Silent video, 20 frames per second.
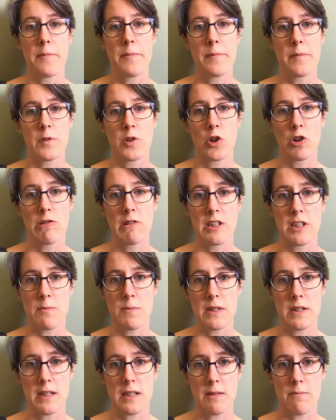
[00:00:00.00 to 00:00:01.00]
Tourism
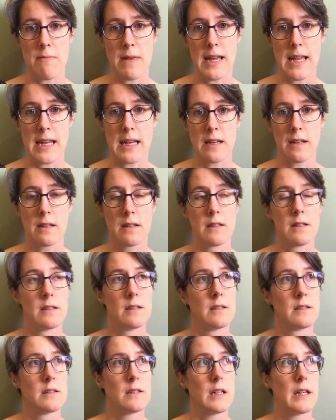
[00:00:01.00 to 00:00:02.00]
is its main
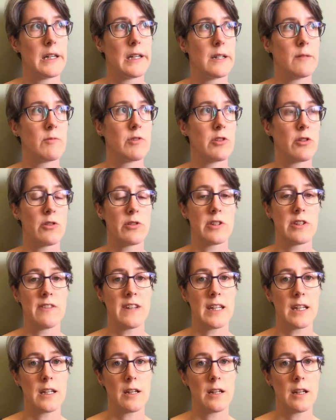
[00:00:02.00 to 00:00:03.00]
source of
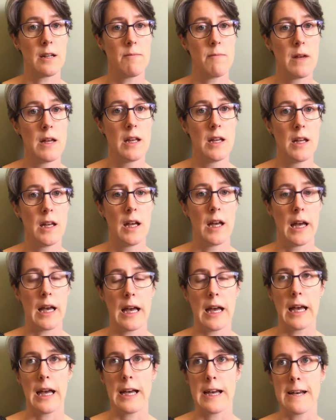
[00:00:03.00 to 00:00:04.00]
income.
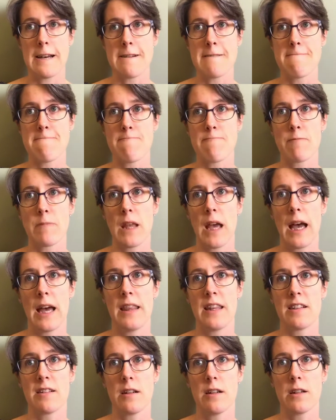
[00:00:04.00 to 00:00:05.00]
And
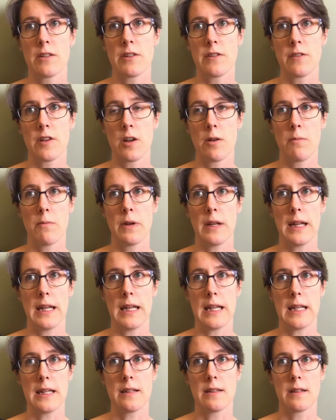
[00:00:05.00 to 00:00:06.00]
there's lots of
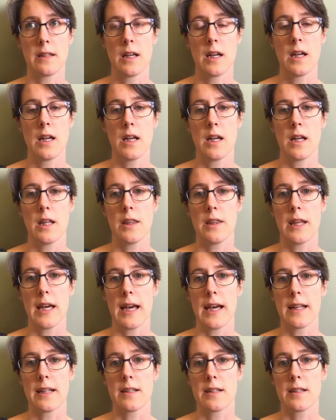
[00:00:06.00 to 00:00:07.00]
companies
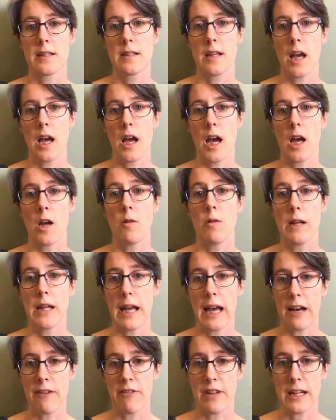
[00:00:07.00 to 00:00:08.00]
that only
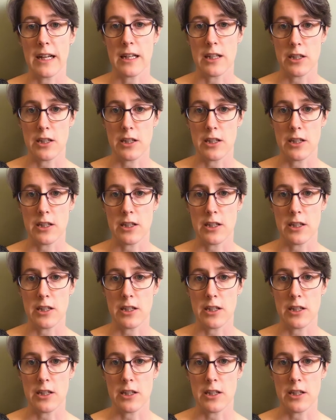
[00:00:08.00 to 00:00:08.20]
have English